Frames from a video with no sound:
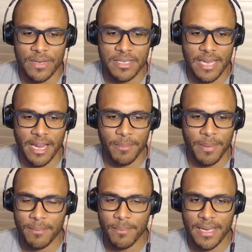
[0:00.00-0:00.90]
we just
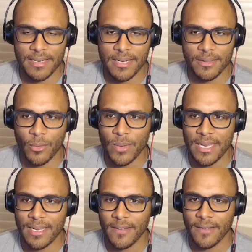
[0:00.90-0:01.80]
Airbnb it during the
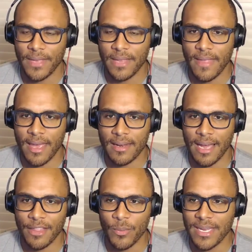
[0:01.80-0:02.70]
week, and then
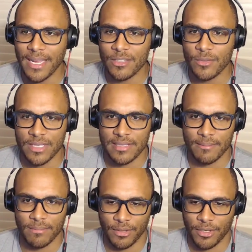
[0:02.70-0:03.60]
on the weekends we
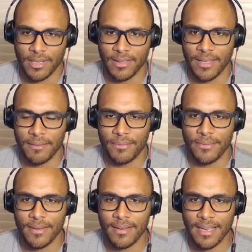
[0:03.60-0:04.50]
just literally live
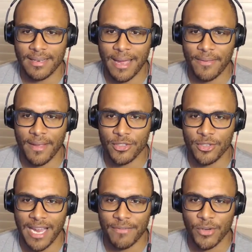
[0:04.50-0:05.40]
like down there. It's
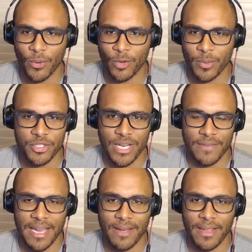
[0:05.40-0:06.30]
like after work we just drive
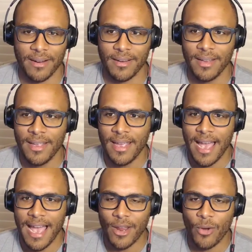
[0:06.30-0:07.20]
down there. And
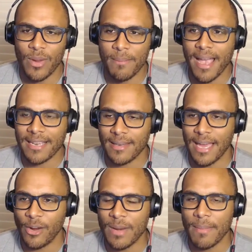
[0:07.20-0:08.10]
I know we max,
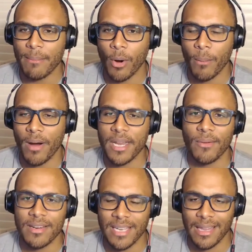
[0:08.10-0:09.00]
I know we make more money
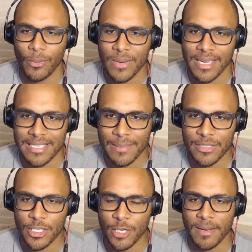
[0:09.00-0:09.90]
renting on the weekends. I'm
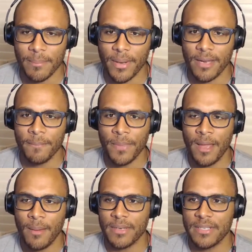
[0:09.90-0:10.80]
assuming, but
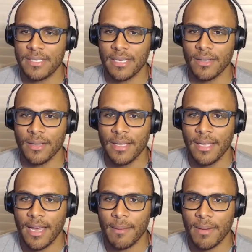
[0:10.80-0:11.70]
but still,
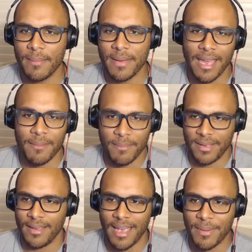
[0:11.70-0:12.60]
um, I mean, again,
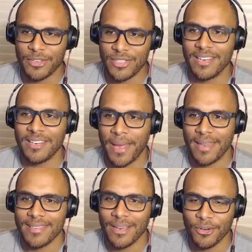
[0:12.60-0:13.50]
everybody said it
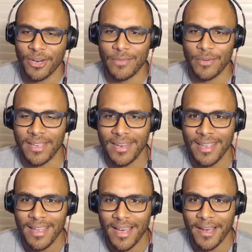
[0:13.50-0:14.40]
depends how creative you get.
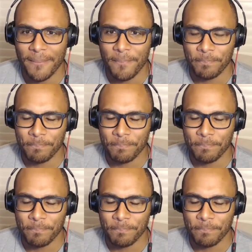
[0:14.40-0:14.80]
Um,